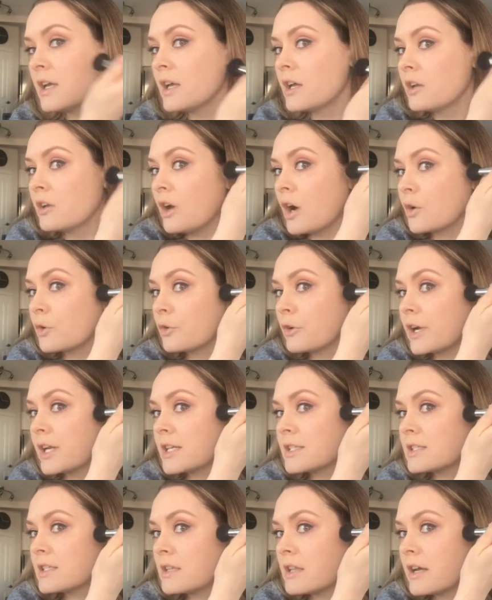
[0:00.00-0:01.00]
not right
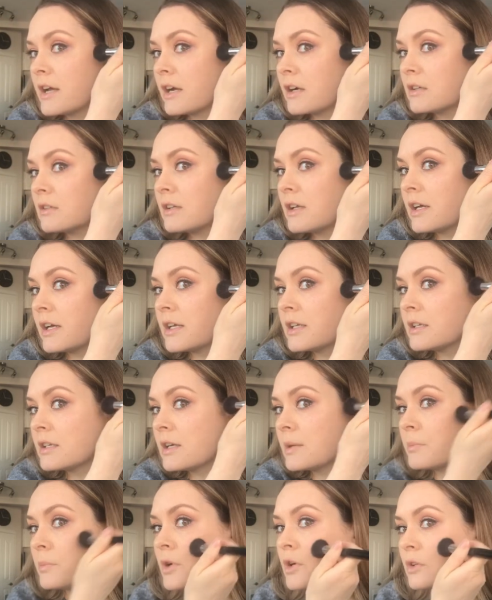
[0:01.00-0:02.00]
into the hairline
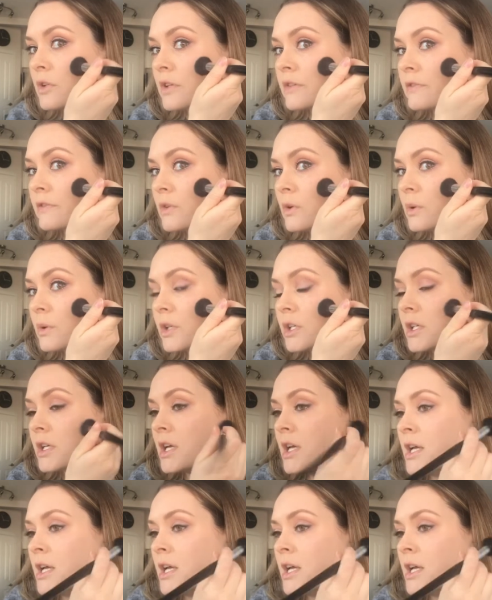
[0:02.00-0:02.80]
and pulling forward,